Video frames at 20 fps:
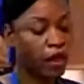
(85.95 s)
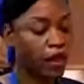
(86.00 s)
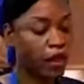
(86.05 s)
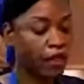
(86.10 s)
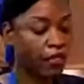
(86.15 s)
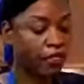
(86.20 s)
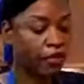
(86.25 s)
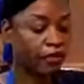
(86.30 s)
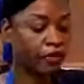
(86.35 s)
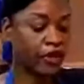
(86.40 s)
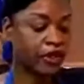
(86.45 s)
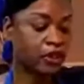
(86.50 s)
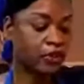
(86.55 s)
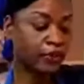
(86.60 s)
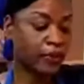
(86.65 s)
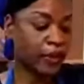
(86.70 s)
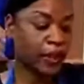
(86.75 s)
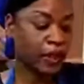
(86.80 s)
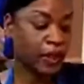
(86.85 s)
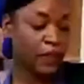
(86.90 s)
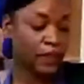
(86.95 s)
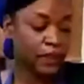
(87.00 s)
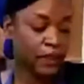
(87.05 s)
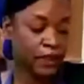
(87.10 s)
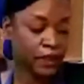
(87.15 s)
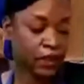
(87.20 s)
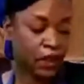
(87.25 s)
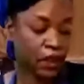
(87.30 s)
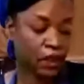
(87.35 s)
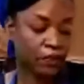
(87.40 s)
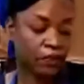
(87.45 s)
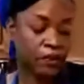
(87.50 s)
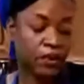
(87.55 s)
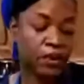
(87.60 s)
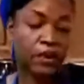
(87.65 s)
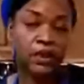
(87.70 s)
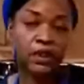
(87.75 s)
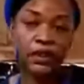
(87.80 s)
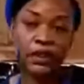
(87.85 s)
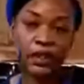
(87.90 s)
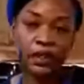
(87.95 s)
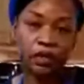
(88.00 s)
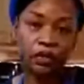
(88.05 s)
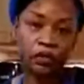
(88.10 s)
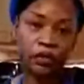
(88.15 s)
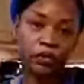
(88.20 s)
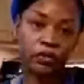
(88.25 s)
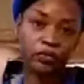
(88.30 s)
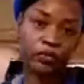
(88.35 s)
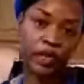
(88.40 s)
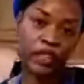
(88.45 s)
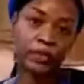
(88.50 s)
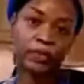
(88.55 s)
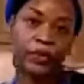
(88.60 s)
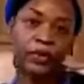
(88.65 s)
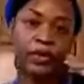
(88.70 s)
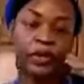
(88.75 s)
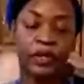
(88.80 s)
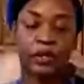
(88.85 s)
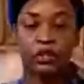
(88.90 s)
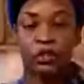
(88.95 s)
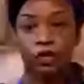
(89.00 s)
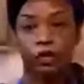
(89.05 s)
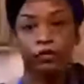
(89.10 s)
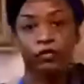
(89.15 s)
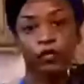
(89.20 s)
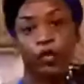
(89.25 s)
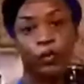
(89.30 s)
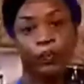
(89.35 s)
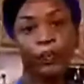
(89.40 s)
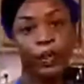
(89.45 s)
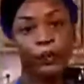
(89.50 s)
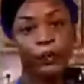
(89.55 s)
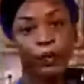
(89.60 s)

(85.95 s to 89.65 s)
The recipe is just a single recipe that's served 4 people.